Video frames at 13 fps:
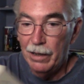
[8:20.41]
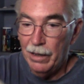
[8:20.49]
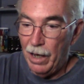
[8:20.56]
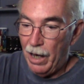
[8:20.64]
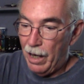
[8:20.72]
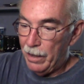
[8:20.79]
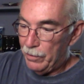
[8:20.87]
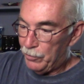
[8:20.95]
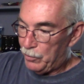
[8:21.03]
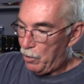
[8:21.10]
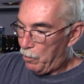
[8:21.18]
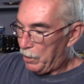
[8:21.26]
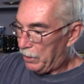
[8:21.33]
There's
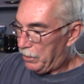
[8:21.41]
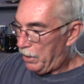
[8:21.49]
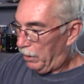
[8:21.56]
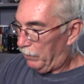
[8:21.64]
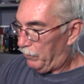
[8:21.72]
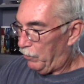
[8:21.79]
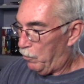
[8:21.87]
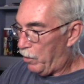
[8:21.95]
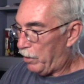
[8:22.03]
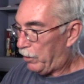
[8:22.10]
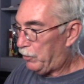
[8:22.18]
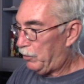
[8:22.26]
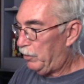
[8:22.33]
no way to tell if it
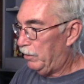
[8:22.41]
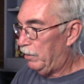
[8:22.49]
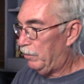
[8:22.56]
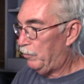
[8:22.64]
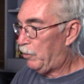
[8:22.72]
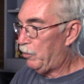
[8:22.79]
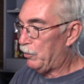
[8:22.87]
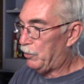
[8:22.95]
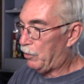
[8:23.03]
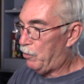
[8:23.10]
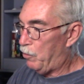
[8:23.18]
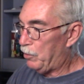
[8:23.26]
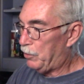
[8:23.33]
works because the
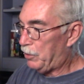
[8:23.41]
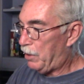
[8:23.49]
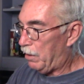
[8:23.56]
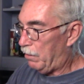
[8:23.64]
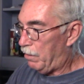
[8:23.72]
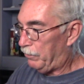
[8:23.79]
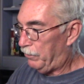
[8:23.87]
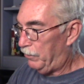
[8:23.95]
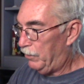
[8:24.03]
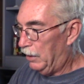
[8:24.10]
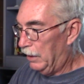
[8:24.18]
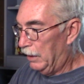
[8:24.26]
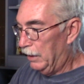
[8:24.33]
cord's cut off.
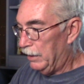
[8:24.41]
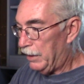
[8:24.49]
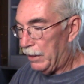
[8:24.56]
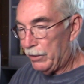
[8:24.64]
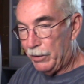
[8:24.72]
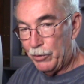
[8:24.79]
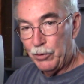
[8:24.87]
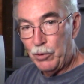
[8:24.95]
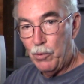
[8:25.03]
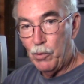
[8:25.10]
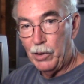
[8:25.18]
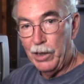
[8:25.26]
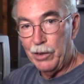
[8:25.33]
The end of this
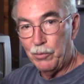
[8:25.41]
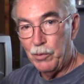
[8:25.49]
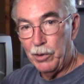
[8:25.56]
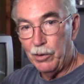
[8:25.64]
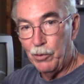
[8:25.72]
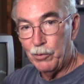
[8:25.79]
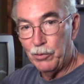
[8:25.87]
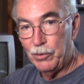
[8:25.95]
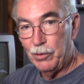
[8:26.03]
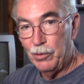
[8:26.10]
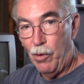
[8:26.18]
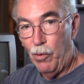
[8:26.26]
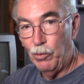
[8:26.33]
cord has one of those
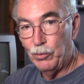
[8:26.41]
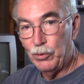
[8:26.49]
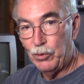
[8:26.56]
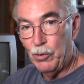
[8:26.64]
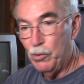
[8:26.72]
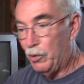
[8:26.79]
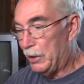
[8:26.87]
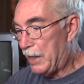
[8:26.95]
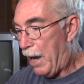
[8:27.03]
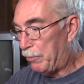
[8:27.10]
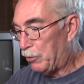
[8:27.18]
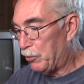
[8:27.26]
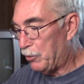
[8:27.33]
old school
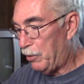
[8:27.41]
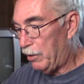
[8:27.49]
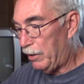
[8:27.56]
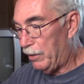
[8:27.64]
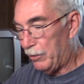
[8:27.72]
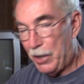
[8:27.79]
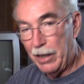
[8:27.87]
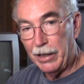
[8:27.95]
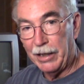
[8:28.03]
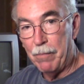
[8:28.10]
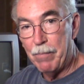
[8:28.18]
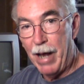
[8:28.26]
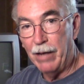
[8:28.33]
adapters on it. It's got
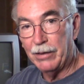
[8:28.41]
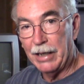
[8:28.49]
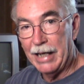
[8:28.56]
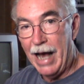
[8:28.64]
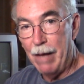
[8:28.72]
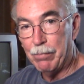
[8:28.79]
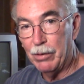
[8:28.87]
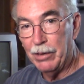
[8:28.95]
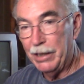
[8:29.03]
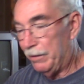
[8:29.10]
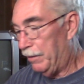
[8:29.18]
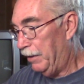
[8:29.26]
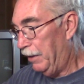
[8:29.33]
like a pound of copper in
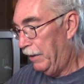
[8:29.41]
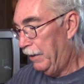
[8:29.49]
it.